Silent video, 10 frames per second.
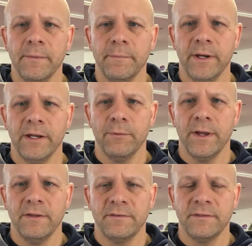But
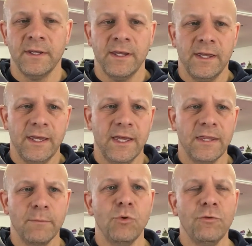anyways, in
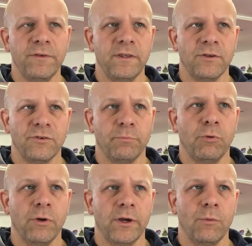the movie, there's a
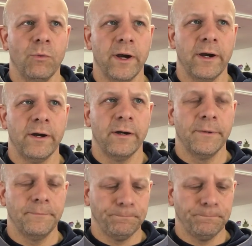point where